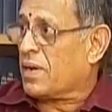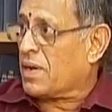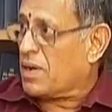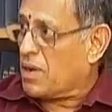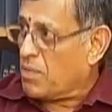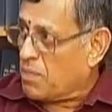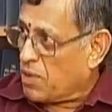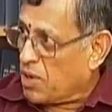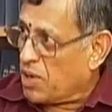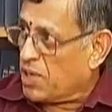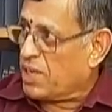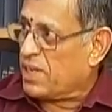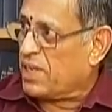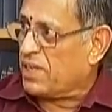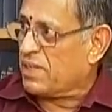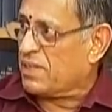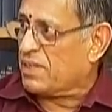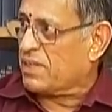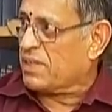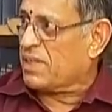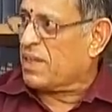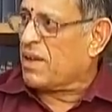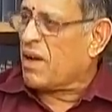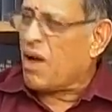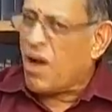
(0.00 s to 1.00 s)

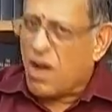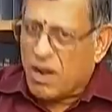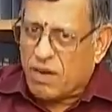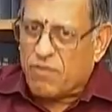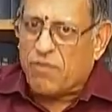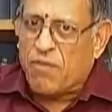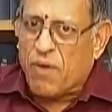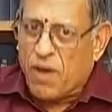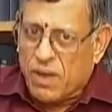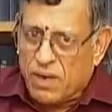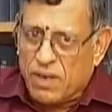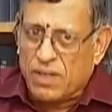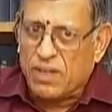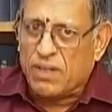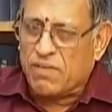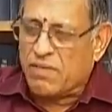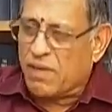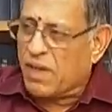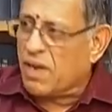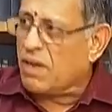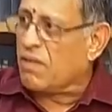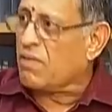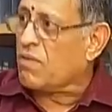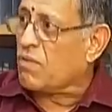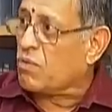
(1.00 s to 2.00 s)
commodities or fall in the
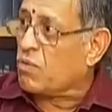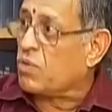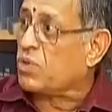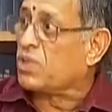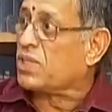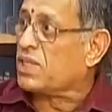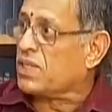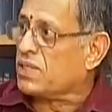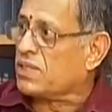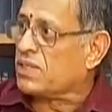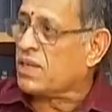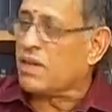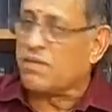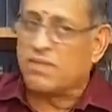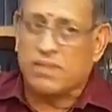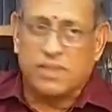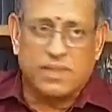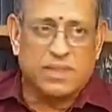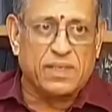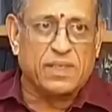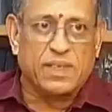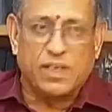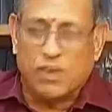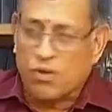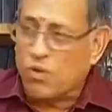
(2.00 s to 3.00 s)
value of goods and
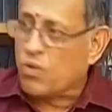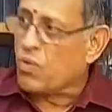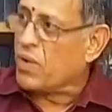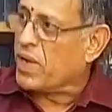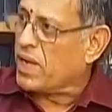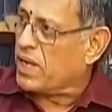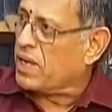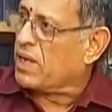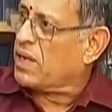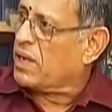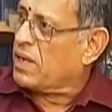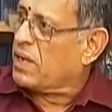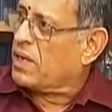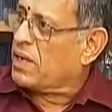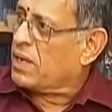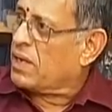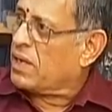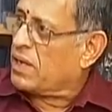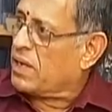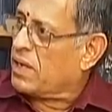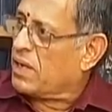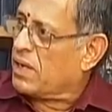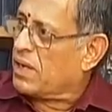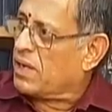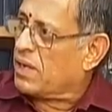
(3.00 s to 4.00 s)
services, including
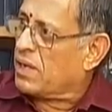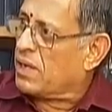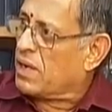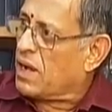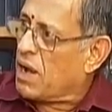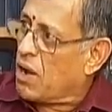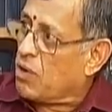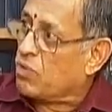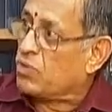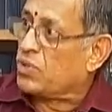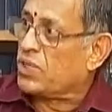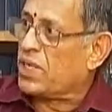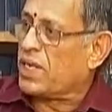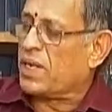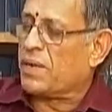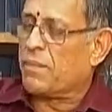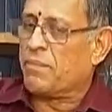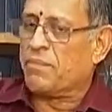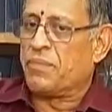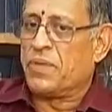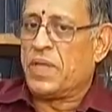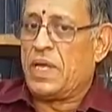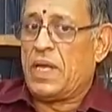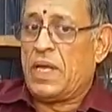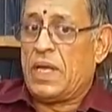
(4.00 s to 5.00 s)
housing,
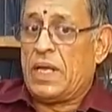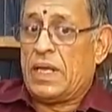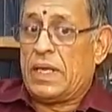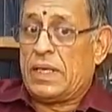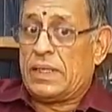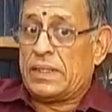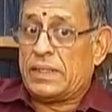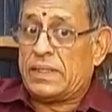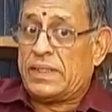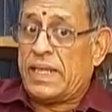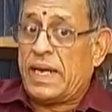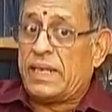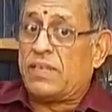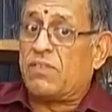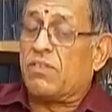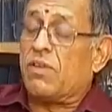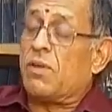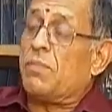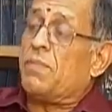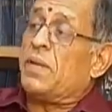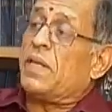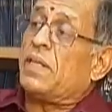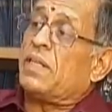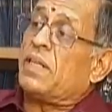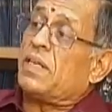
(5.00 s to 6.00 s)
that
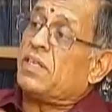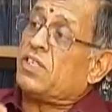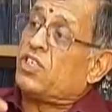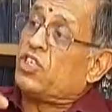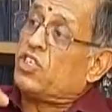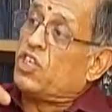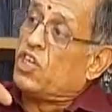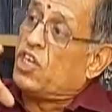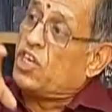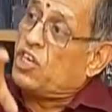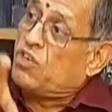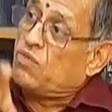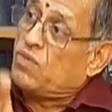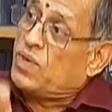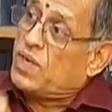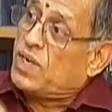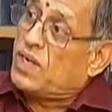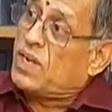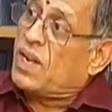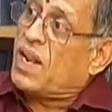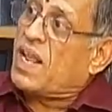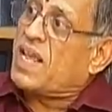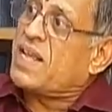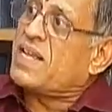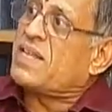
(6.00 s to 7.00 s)
will be the
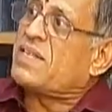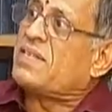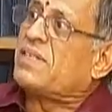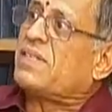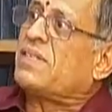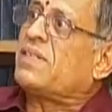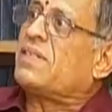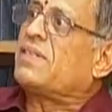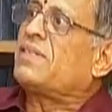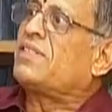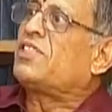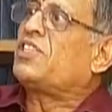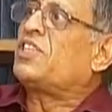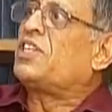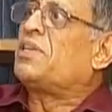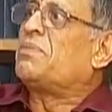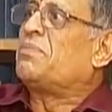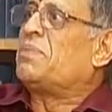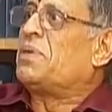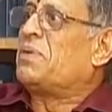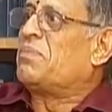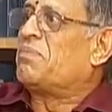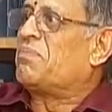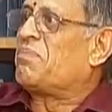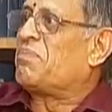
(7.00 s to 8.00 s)
genuine rise in
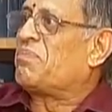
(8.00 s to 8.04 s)
GDP.